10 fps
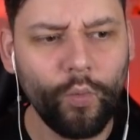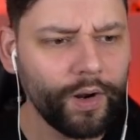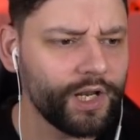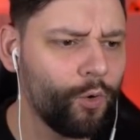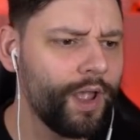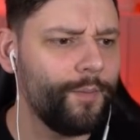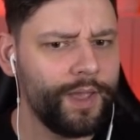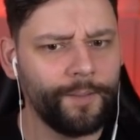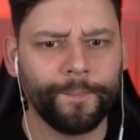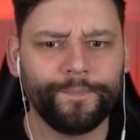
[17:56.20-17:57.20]
wanted quite a
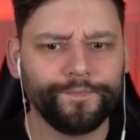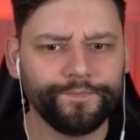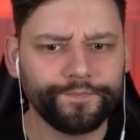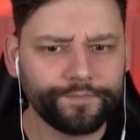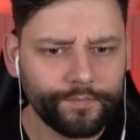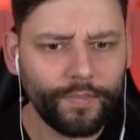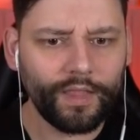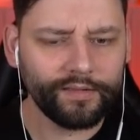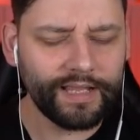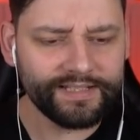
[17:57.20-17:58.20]
bit.
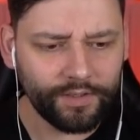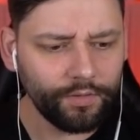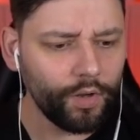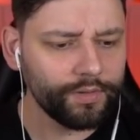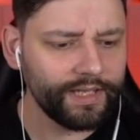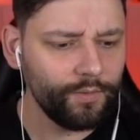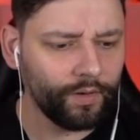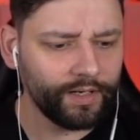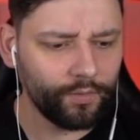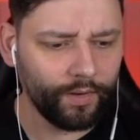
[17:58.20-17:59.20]
They still low-key
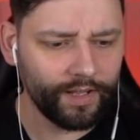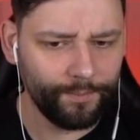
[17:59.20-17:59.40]
wanted quite a